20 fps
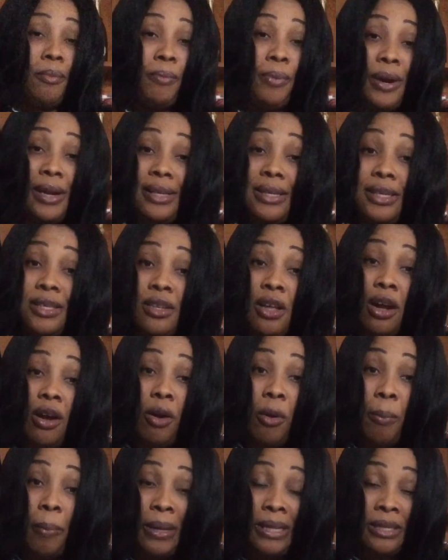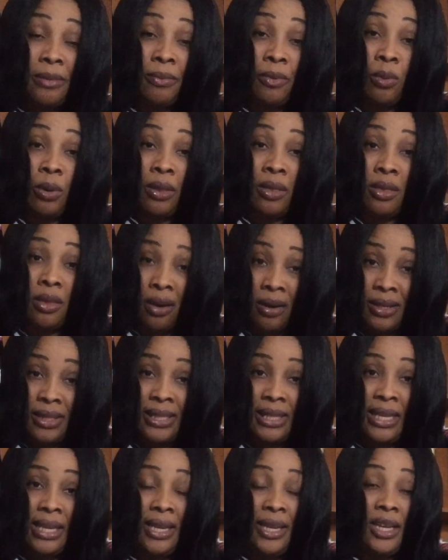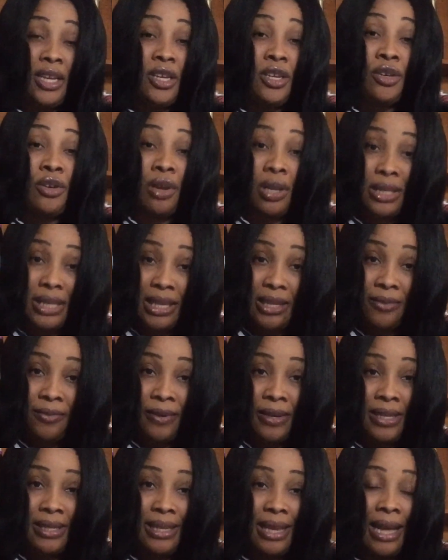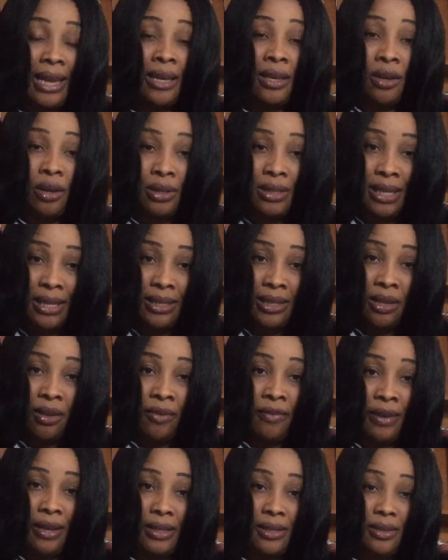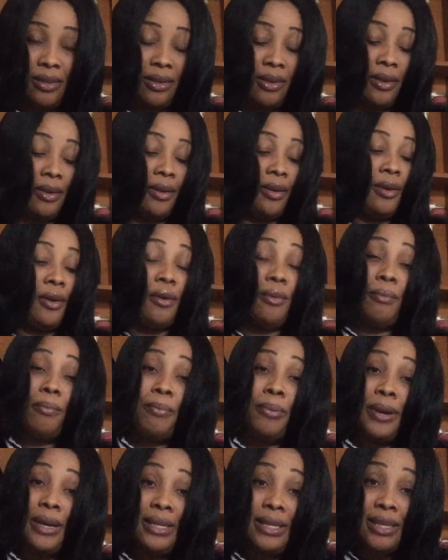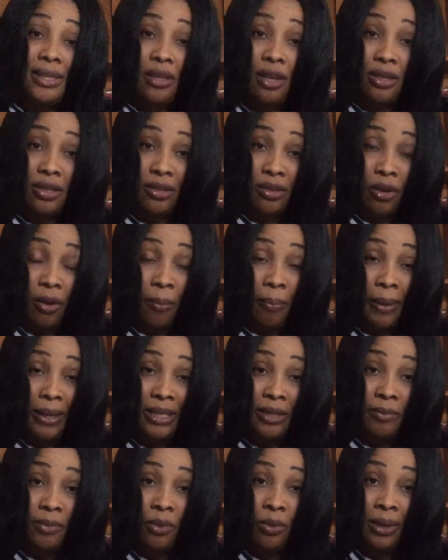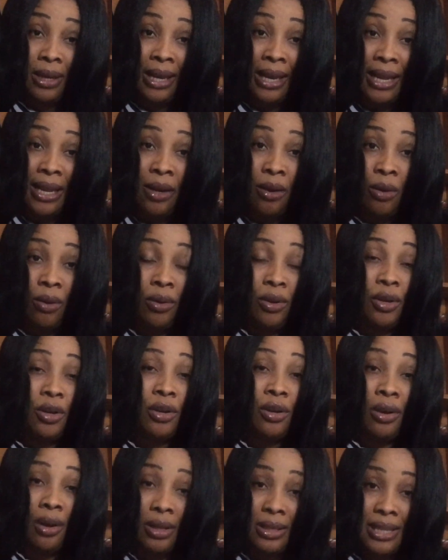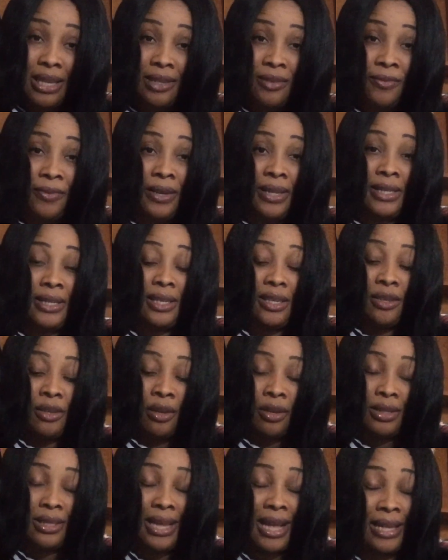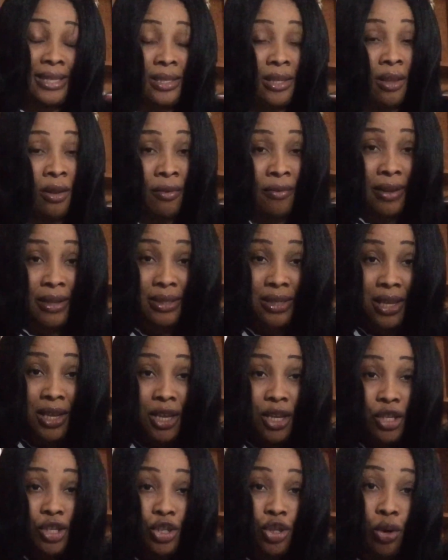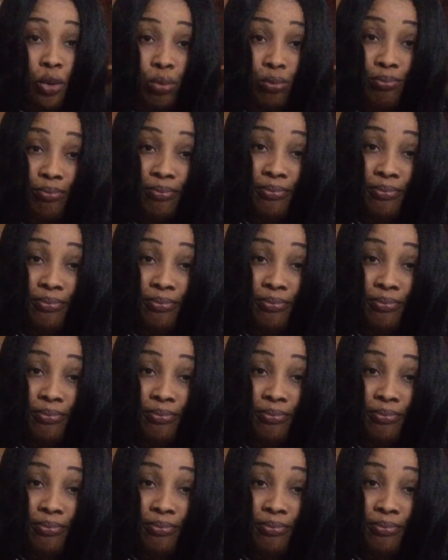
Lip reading: Prince is not compatible with Dorathy, not as friends and not as lovers. Prince is not compatible with Lilo, not as friends, not as lovers. So,